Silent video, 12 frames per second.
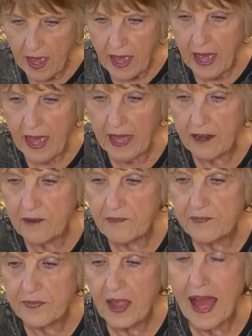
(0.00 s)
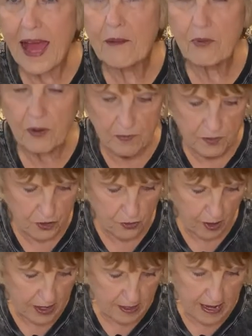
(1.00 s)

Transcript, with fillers: And I put them straight